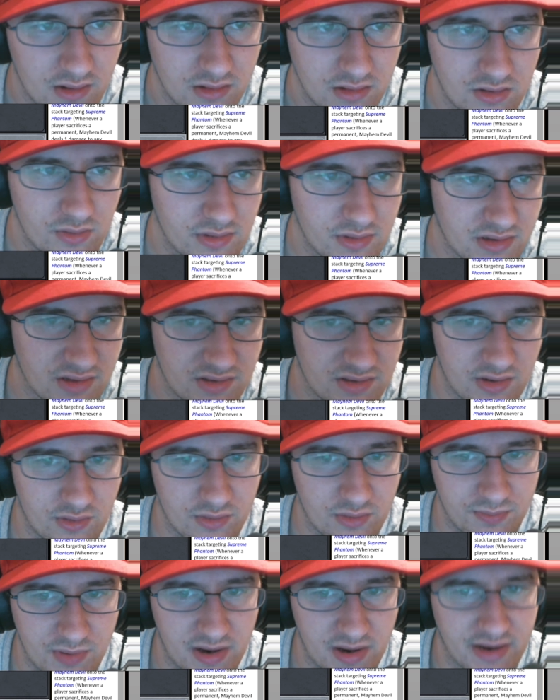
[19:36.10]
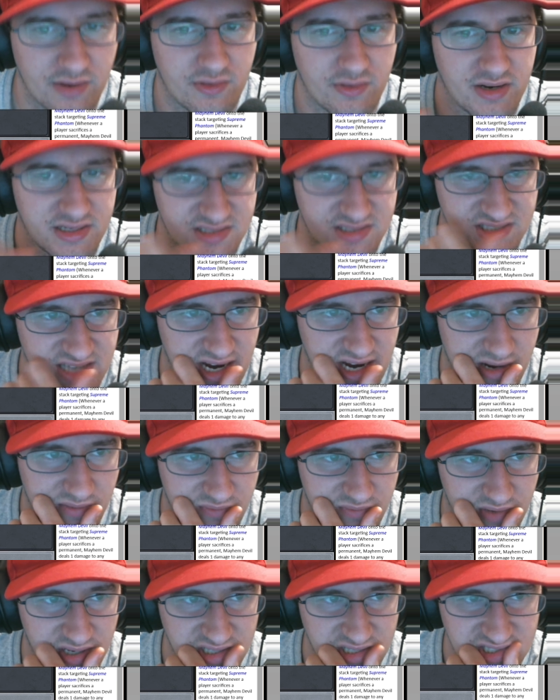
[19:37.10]
knowing that they were probably going to
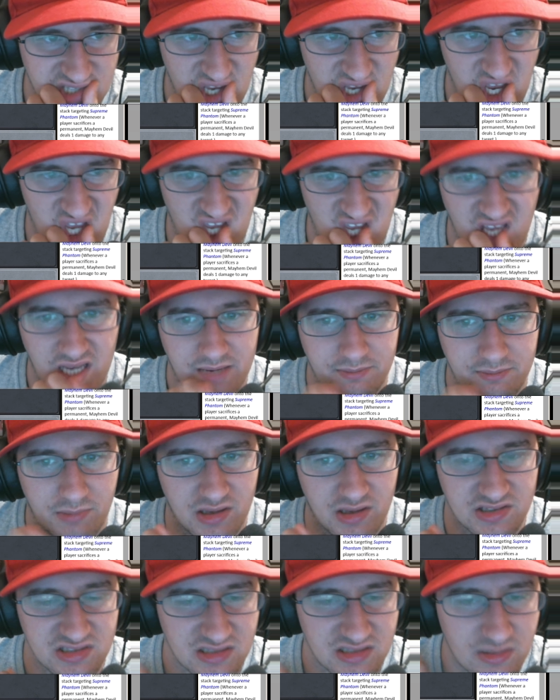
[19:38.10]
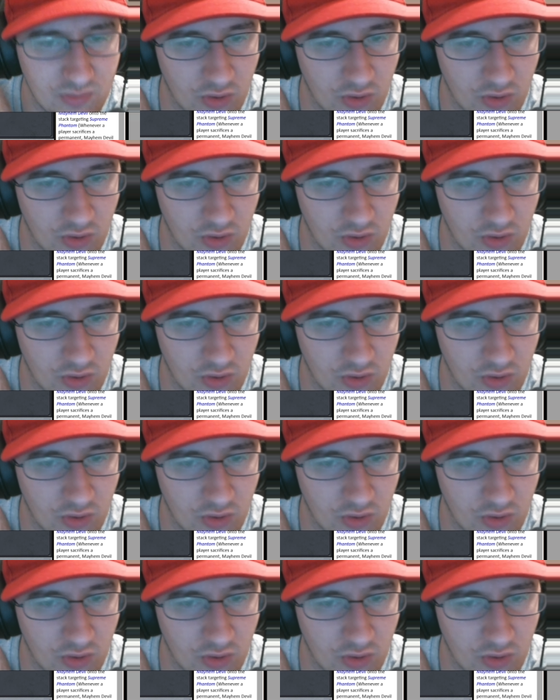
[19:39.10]
sacrifice a Mausoleum